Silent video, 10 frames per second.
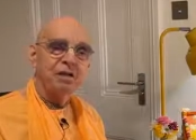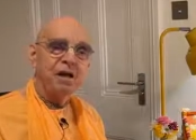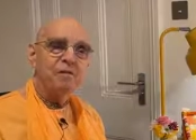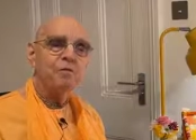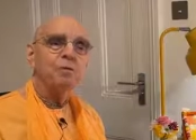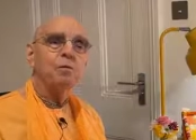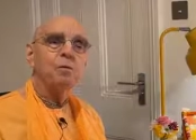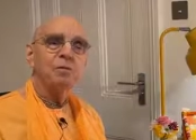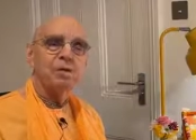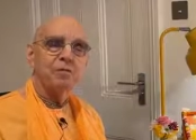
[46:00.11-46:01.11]
Every
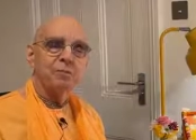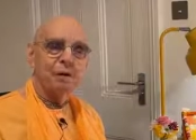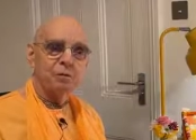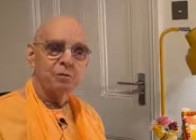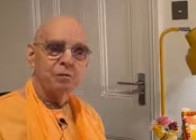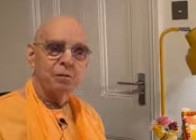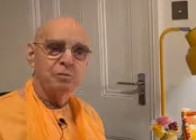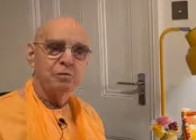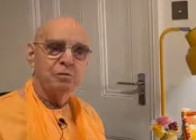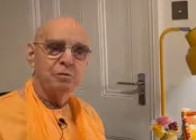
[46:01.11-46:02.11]
word of the
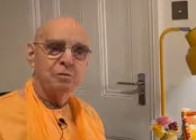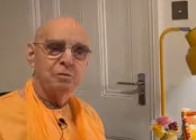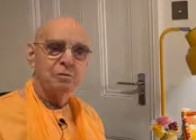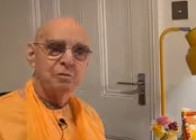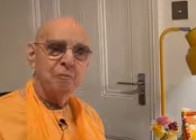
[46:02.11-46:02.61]
Bhagavatam is true.